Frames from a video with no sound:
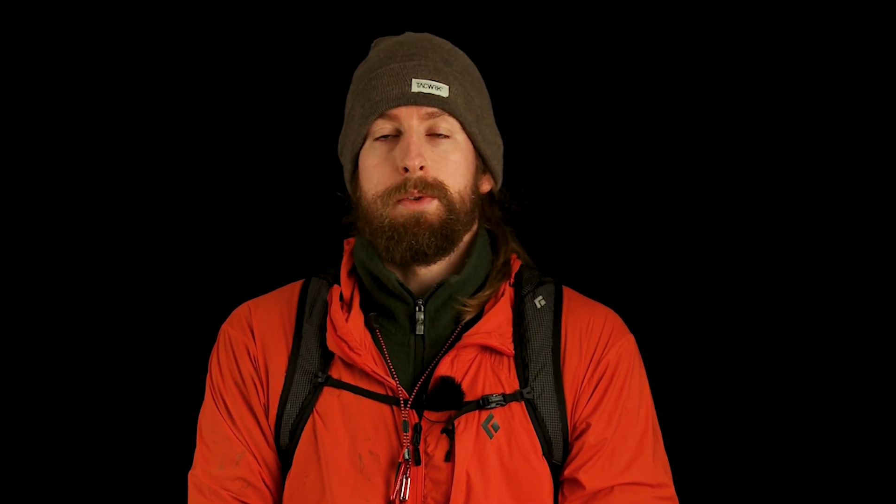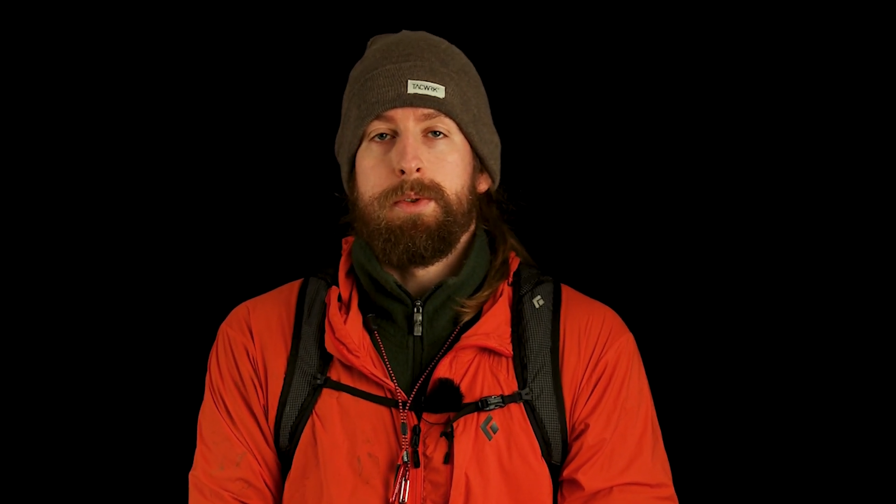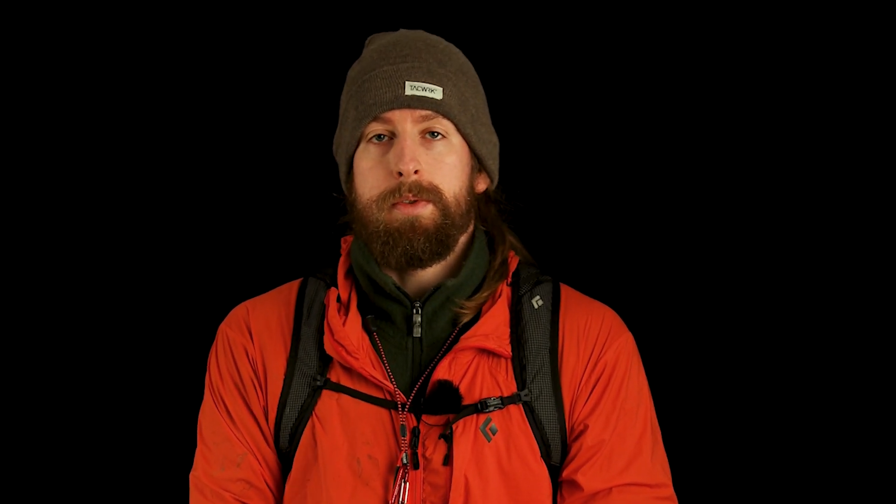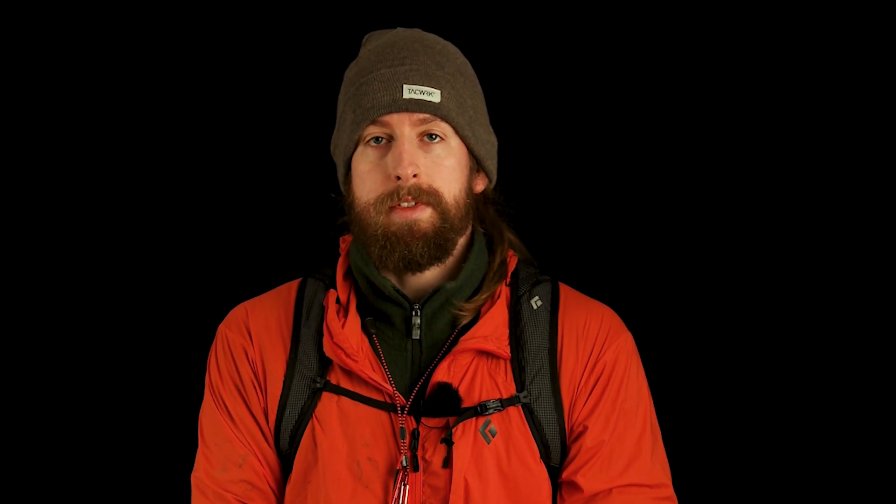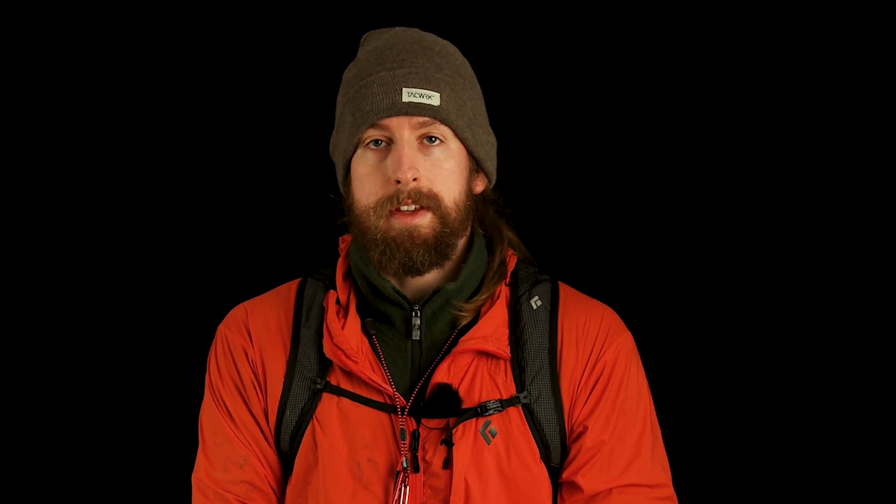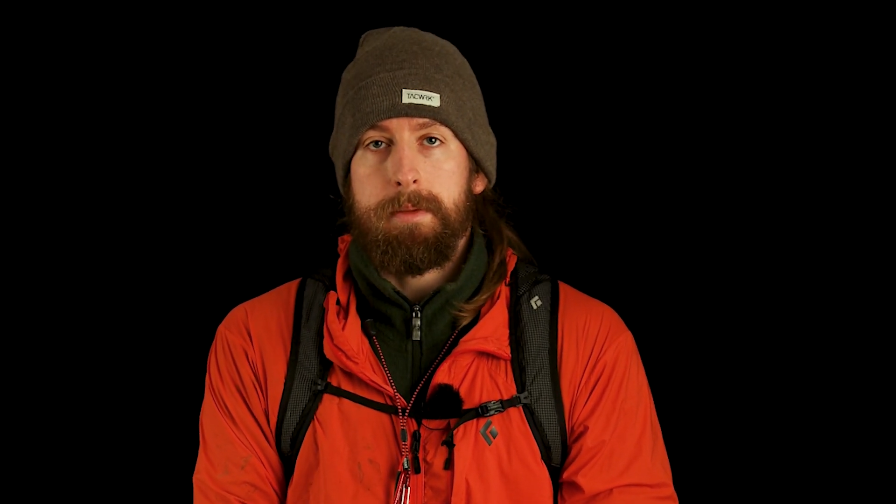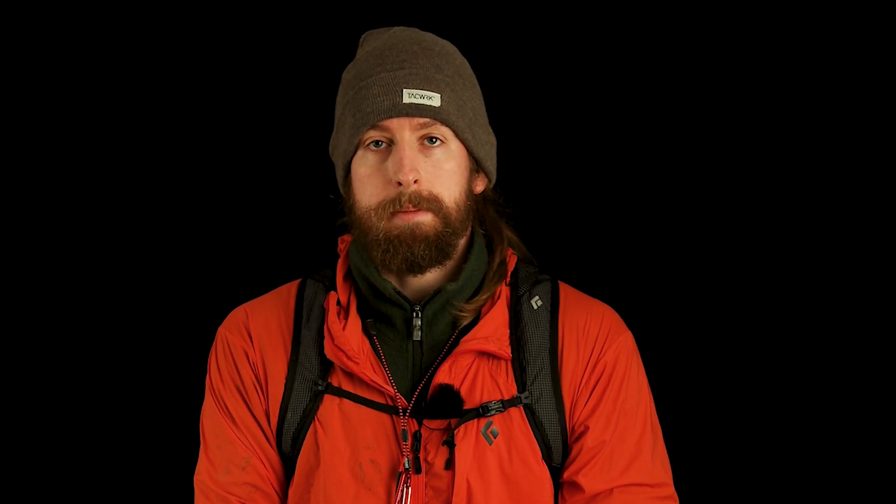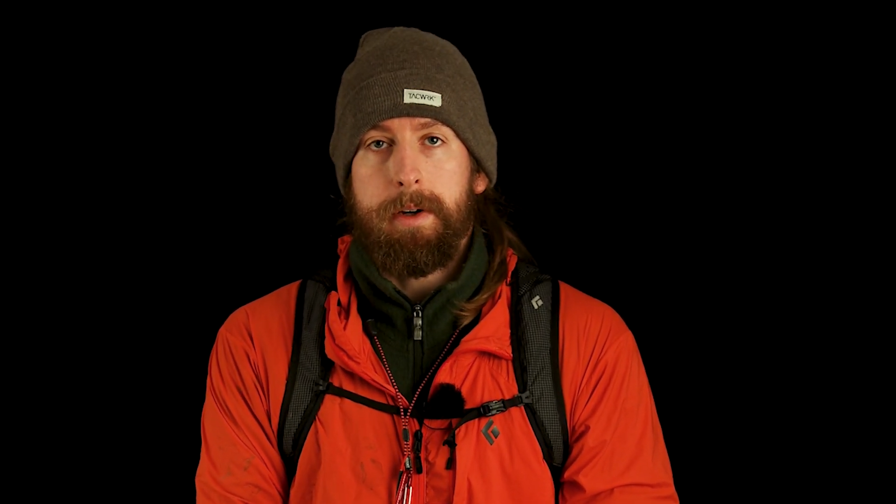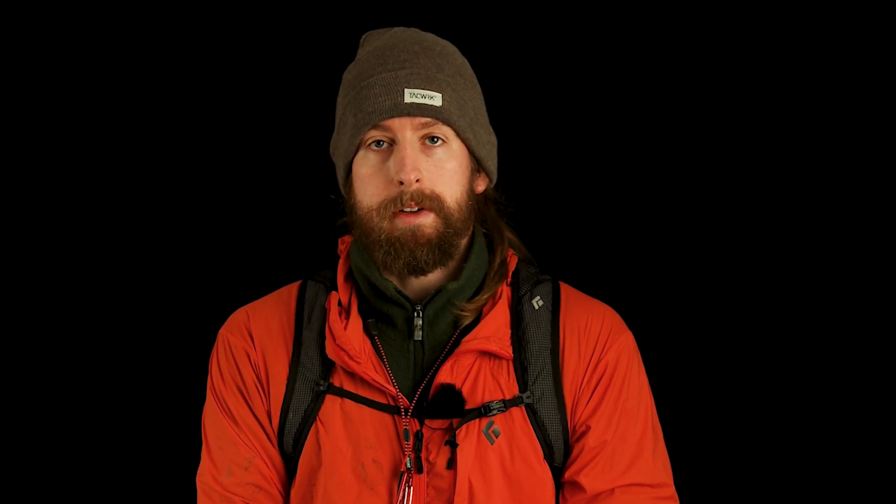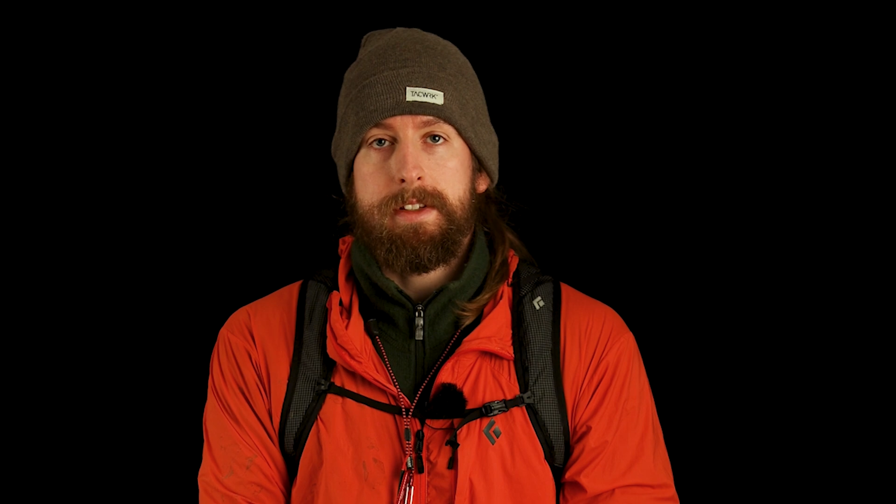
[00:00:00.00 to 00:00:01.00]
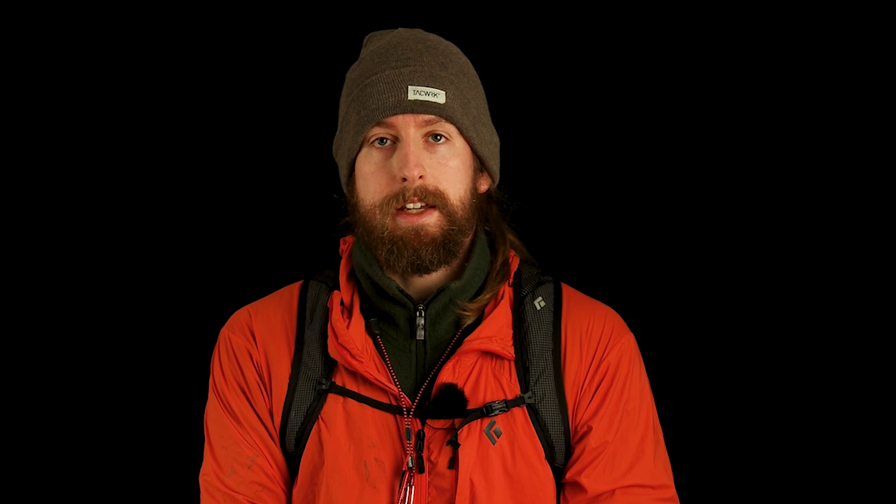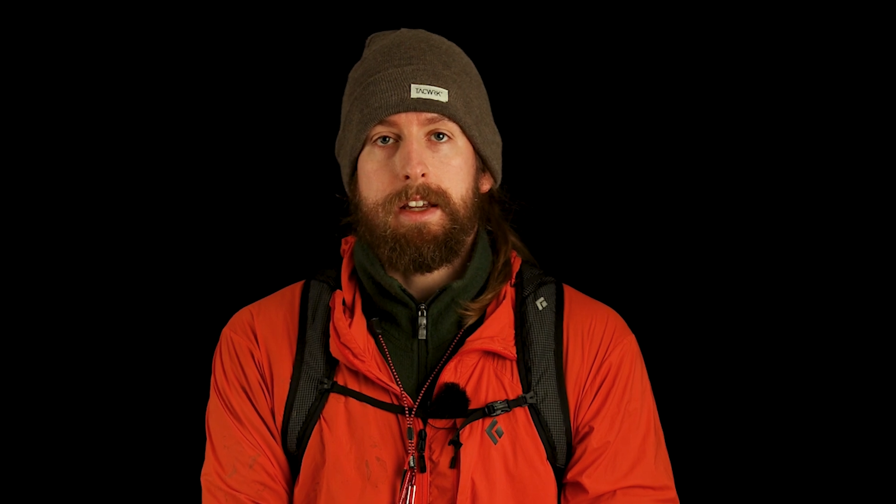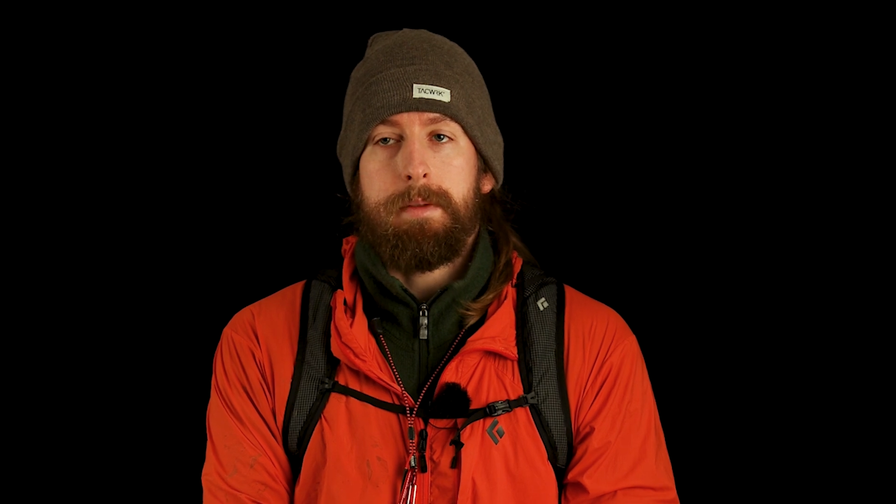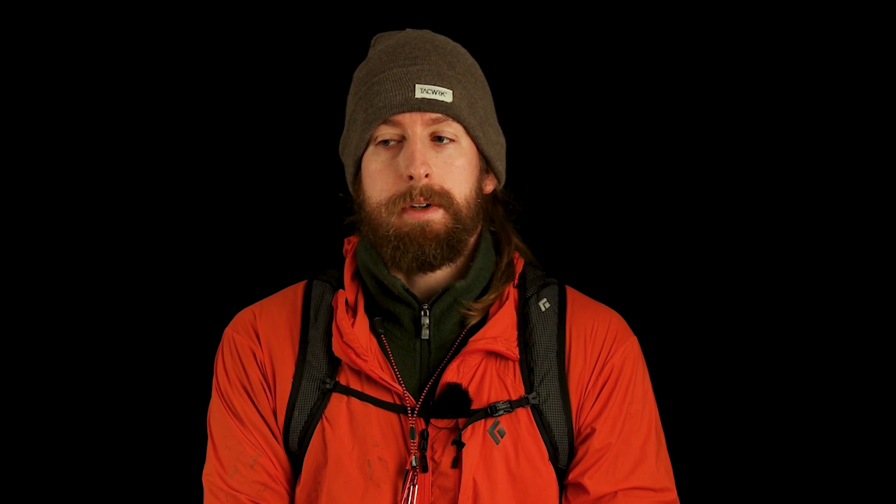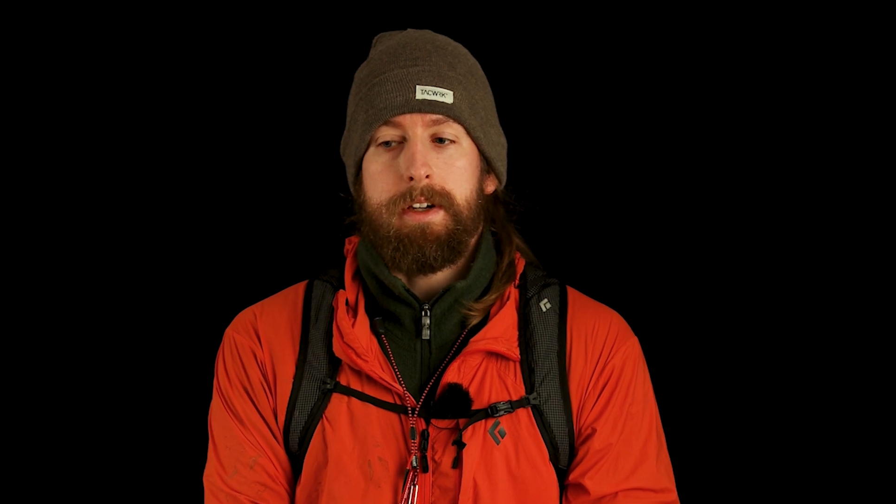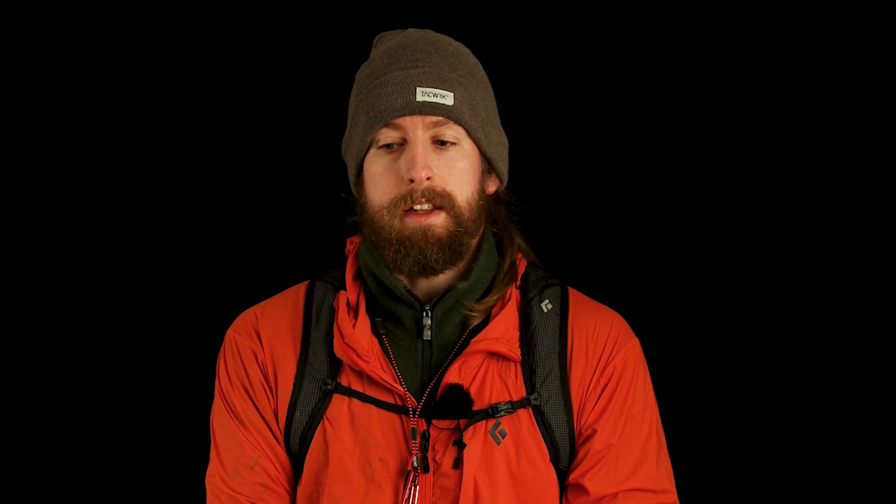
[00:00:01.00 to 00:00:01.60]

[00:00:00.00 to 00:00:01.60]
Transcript: you think about the setup?